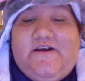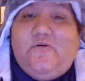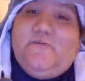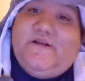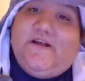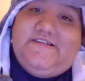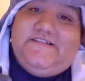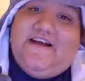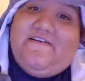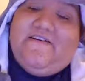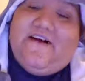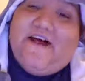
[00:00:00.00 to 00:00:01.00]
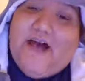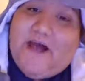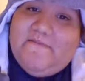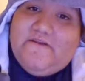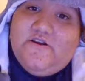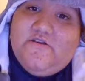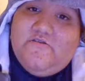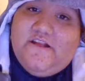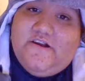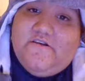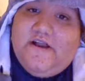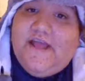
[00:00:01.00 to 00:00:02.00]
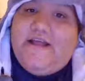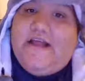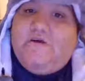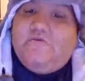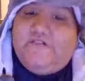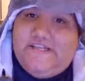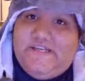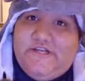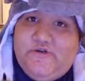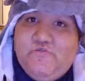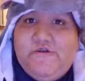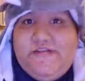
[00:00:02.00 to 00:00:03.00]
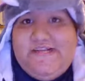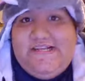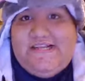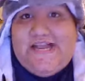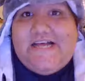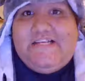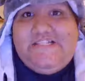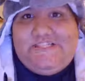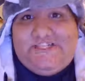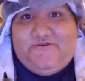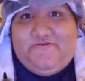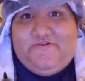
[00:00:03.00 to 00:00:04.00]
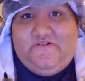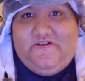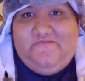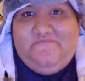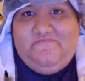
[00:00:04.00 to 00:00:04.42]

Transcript: hope you guys have a Happy New Year, and I'll see you in January.